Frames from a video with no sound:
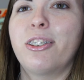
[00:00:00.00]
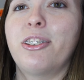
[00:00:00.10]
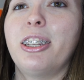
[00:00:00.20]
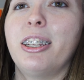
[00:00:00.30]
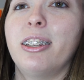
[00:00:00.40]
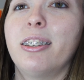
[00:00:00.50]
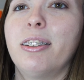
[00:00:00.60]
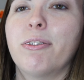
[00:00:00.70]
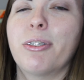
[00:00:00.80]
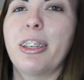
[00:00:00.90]
She
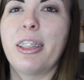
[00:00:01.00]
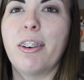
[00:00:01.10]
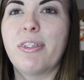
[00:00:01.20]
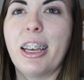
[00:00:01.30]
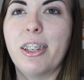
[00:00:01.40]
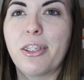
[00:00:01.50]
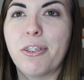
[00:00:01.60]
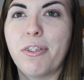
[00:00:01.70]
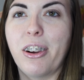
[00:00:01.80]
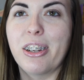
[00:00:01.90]
really loves that
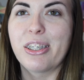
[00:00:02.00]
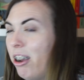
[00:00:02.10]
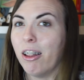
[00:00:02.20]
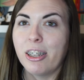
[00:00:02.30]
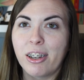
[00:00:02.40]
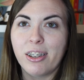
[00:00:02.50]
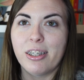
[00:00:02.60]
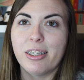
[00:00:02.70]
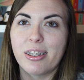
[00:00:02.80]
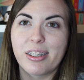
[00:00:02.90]
so far. All in
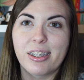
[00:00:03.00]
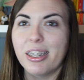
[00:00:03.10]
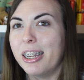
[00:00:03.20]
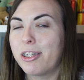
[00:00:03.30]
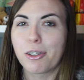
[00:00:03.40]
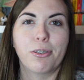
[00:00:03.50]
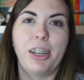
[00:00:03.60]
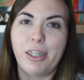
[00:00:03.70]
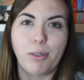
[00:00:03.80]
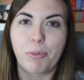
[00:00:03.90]
all, it's a
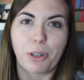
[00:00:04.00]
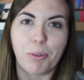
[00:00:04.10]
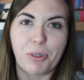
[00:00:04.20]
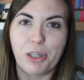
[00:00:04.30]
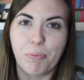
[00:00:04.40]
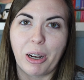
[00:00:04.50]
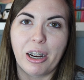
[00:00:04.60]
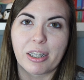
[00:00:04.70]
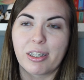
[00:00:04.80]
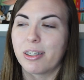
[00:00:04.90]
great subscription
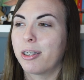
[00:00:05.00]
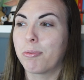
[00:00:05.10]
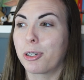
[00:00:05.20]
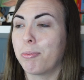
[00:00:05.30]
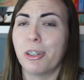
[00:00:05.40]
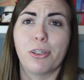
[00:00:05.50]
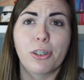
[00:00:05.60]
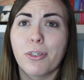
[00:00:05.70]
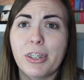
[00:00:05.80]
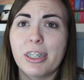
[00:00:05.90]
box, it's a subscription
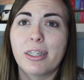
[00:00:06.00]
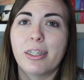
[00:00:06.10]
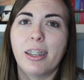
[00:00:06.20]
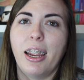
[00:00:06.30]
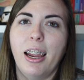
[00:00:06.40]
service.